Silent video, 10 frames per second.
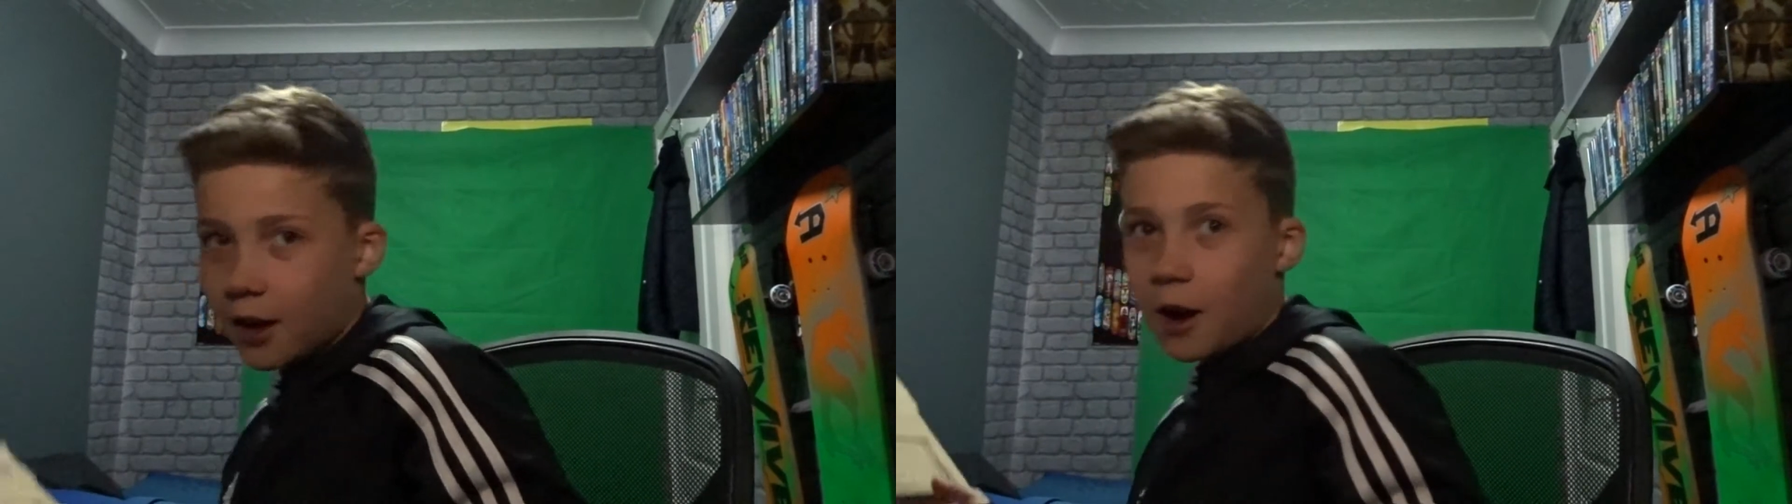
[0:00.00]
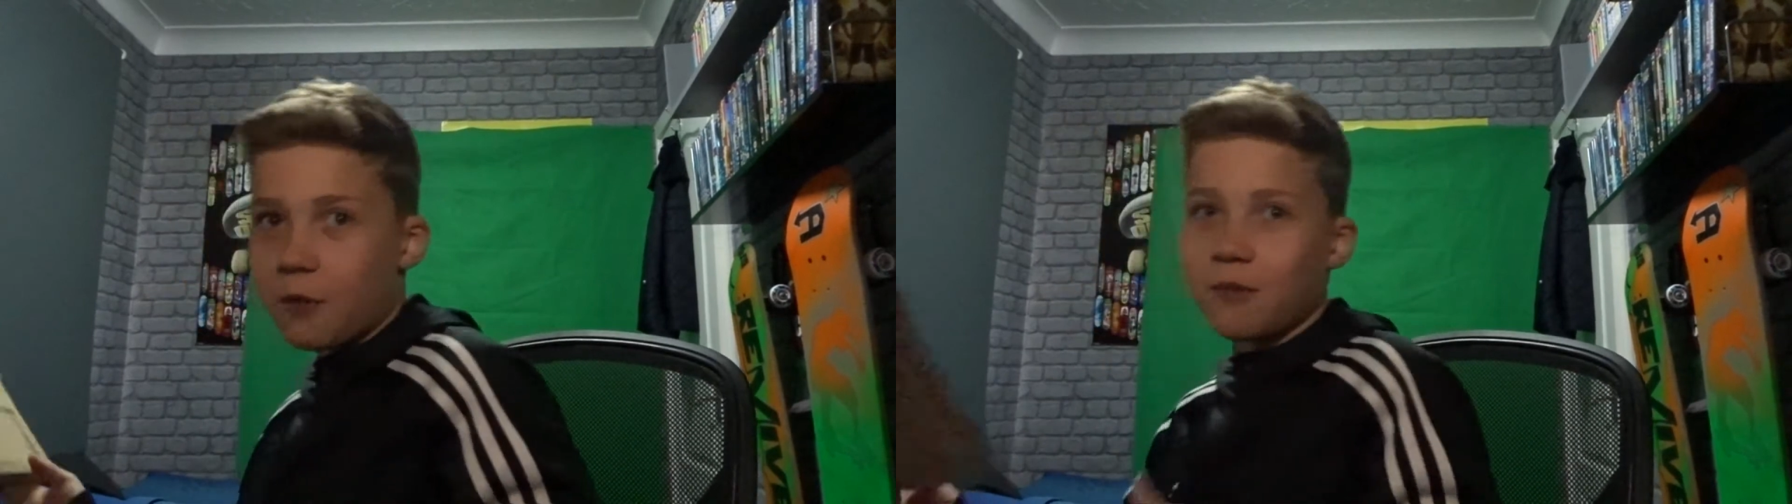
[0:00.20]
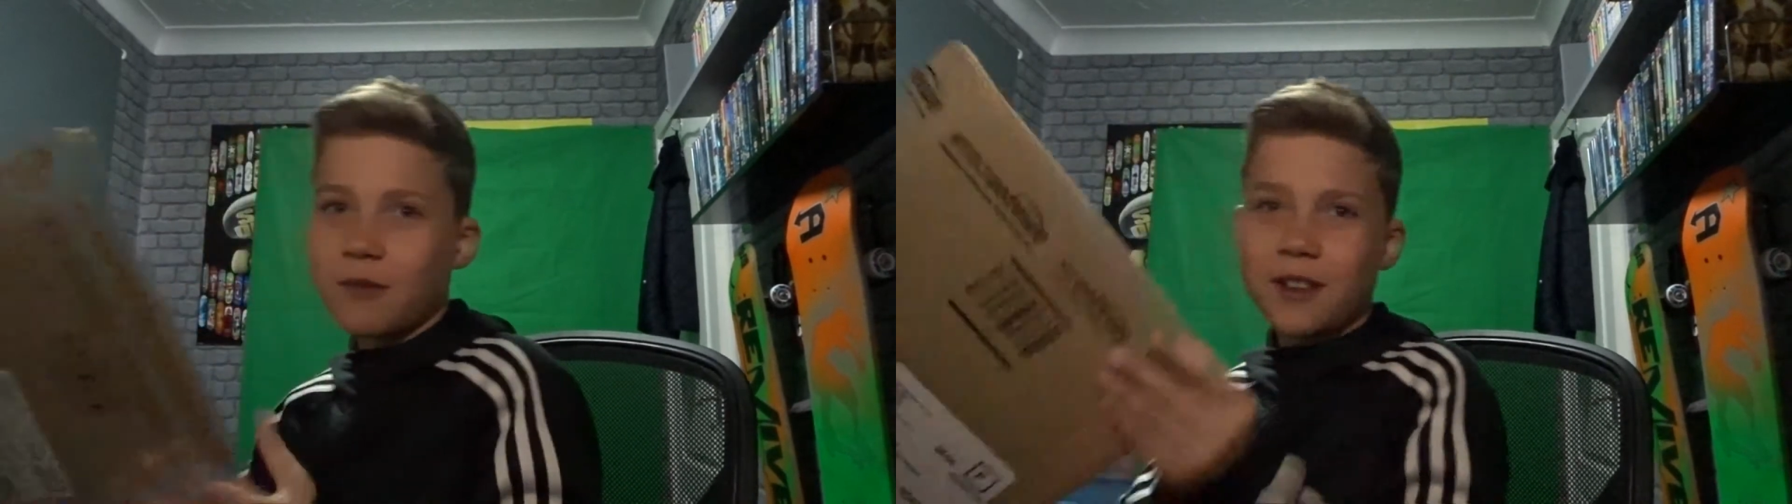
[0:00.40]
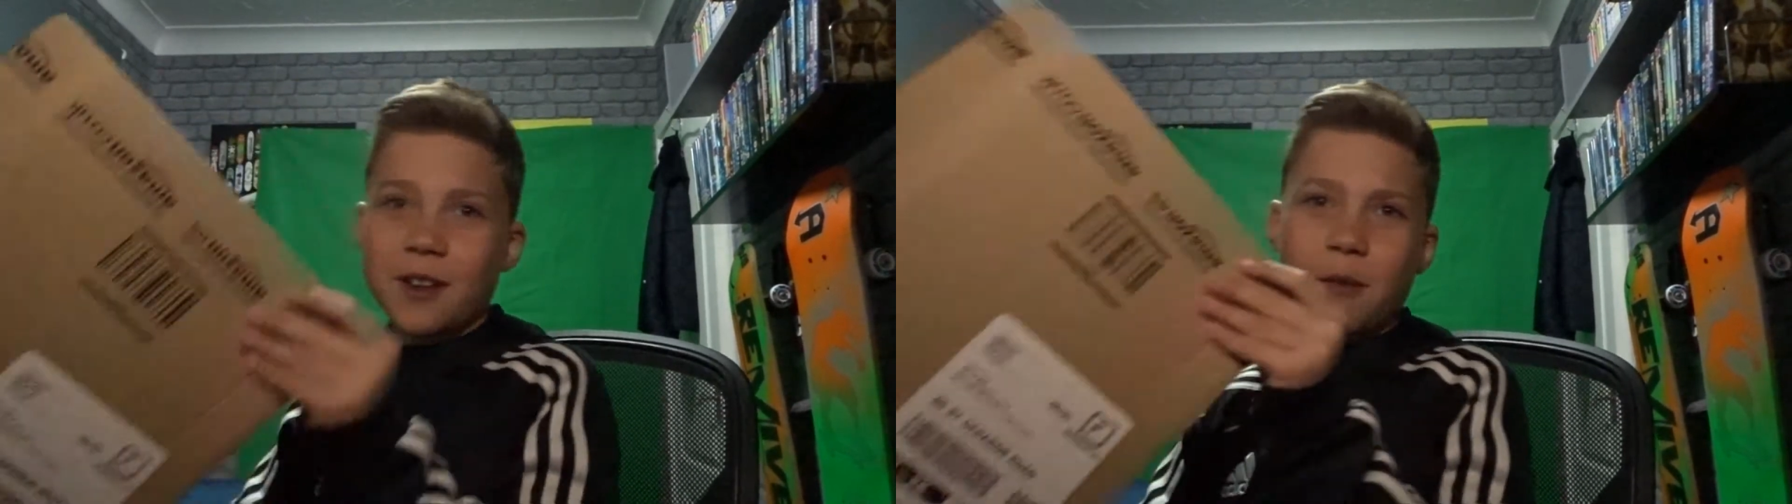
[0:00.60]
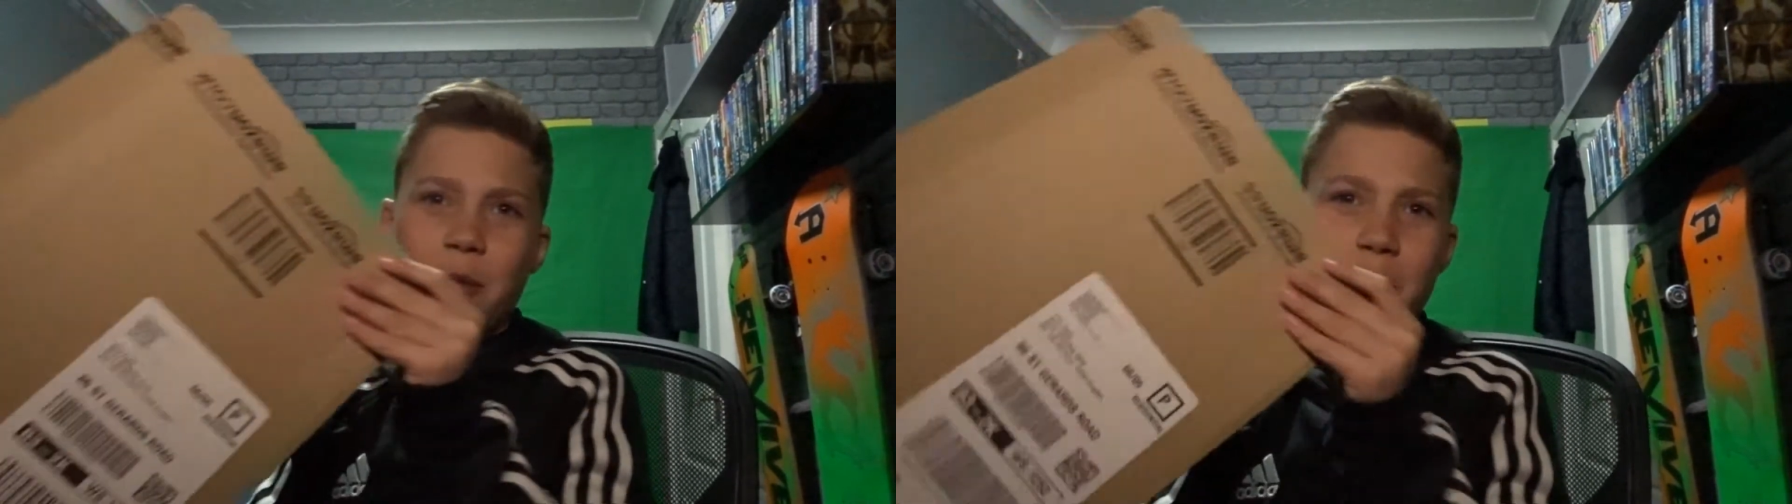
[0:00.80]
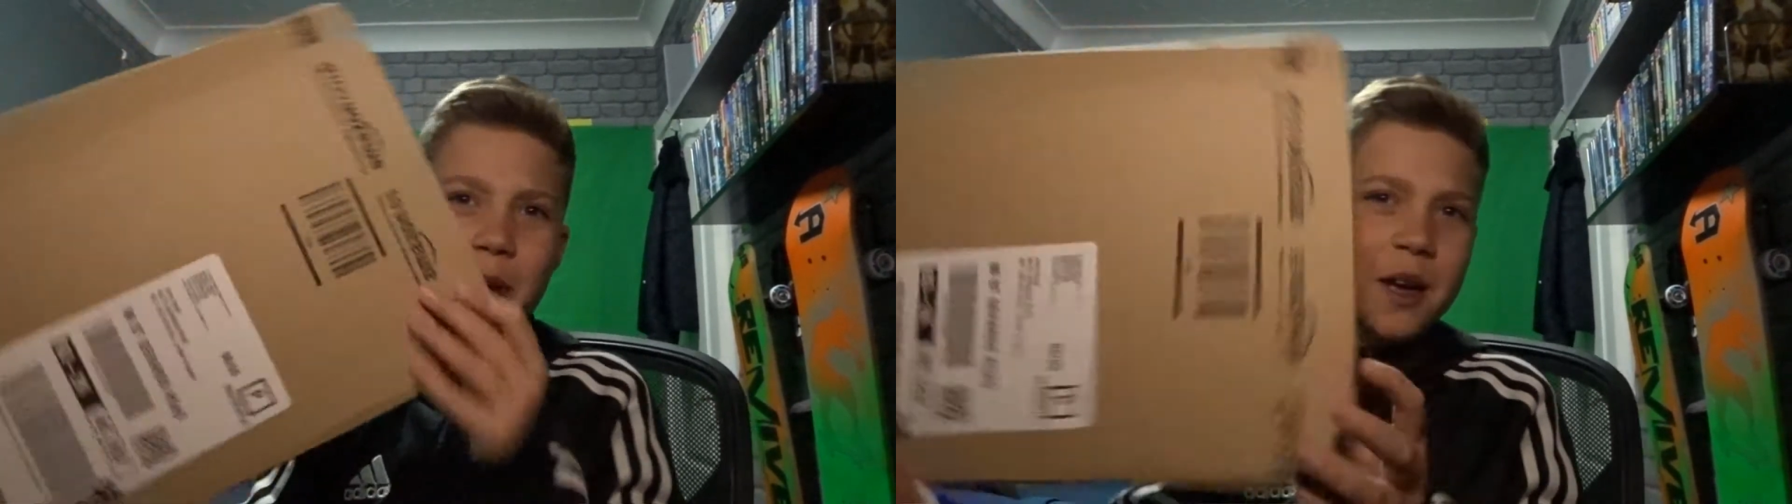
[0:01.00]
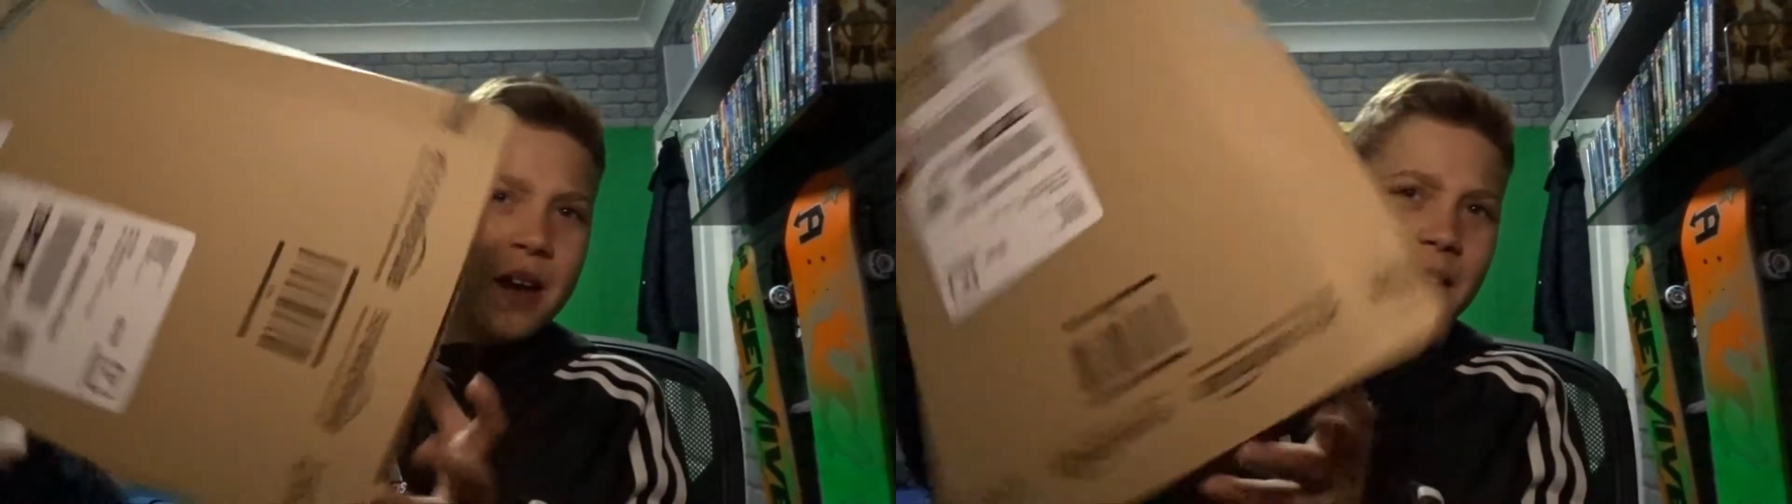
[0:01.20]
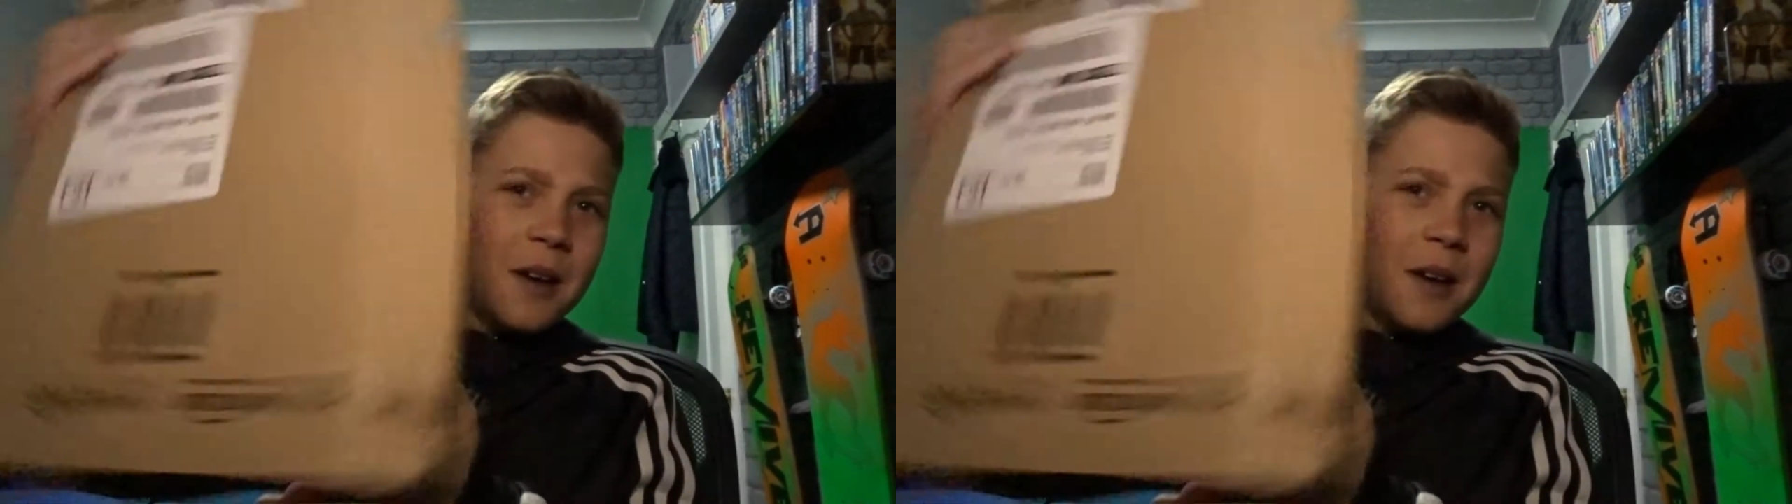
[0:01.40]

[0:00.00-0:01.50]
It's a big,